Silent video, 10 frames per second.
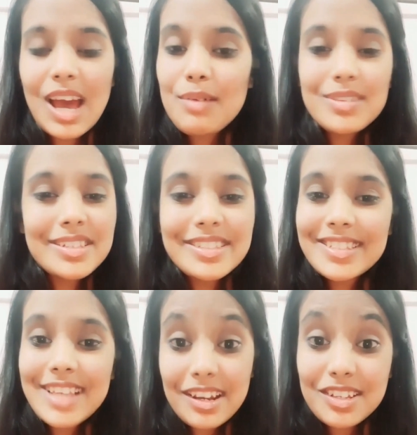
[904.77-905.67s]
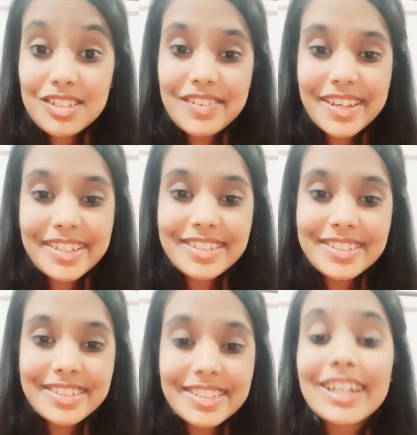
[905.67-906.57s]
I was just satisfied
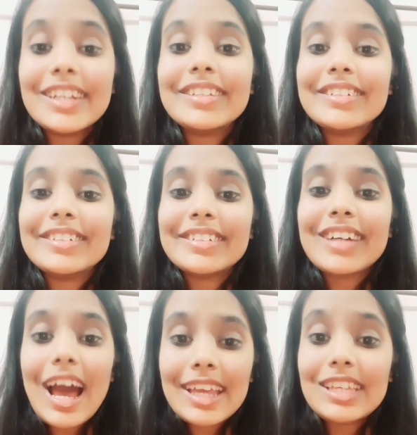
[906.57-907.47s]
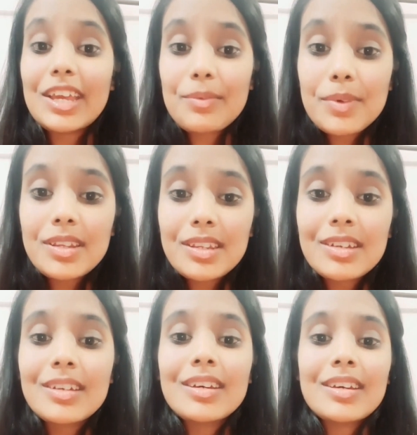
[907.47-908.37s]
that I gave it
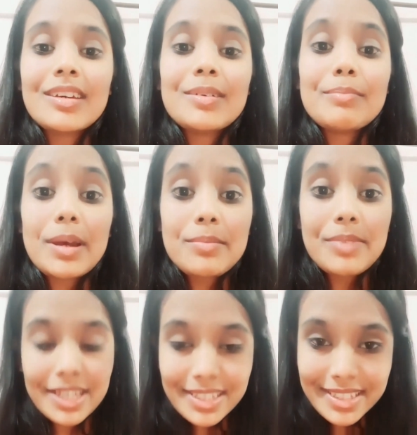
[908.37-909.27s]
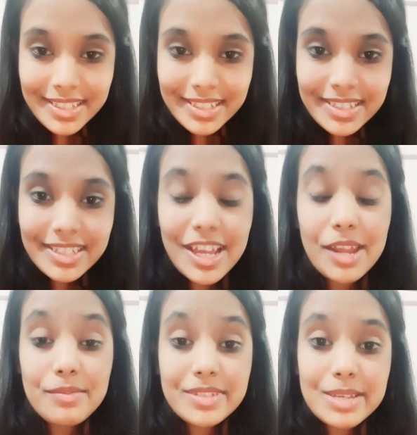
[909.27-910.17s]
my best
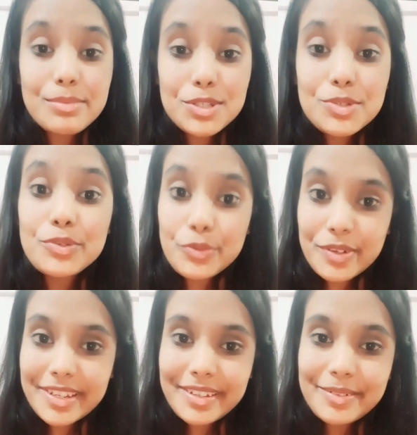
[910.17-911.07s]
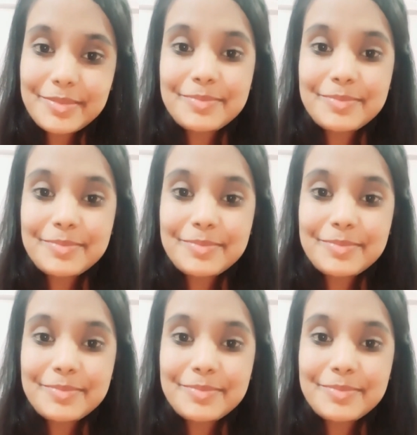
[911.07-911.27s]
and I was able to do it.